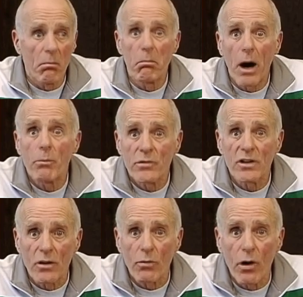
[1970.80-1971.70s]
bumps
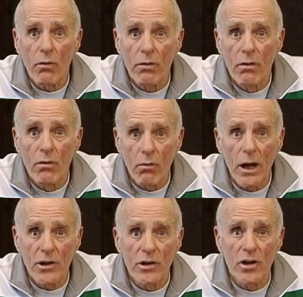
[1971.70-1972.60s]
in the road.
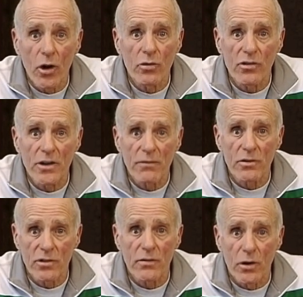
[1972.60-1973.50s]
Well, you're going to notice the
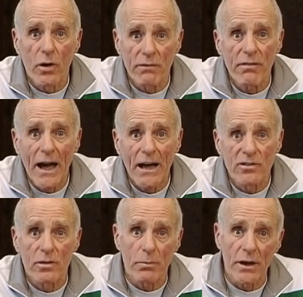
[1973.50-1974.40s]
difference if you're going
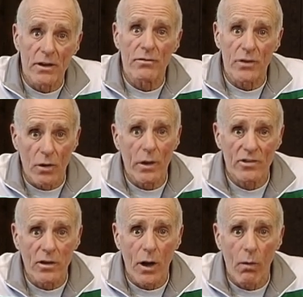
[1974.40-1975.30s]
fast compared to if you're going
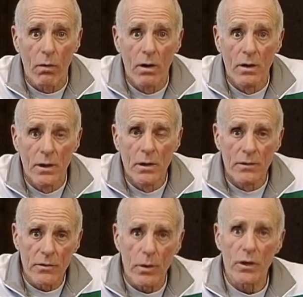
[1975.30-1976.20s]
slow.
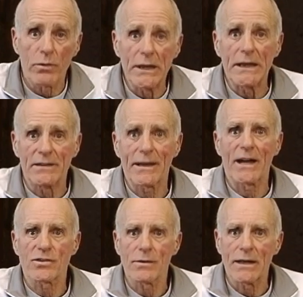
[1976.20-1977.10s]
If you want to really
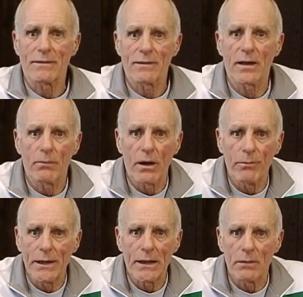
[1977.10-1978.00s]
exaggerate, think about
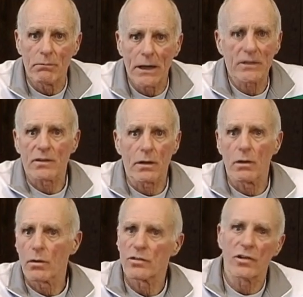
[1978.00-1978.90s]
being in Mexico
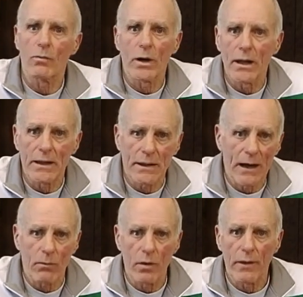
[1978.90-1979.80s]
or somewhere like
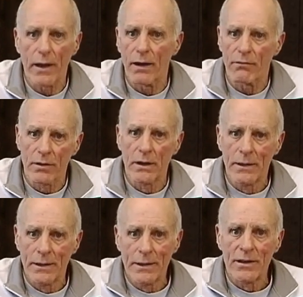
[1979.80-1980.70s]
that where they have
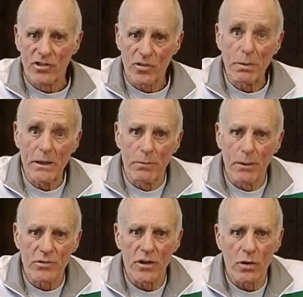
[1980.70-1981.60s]
speed bumps in the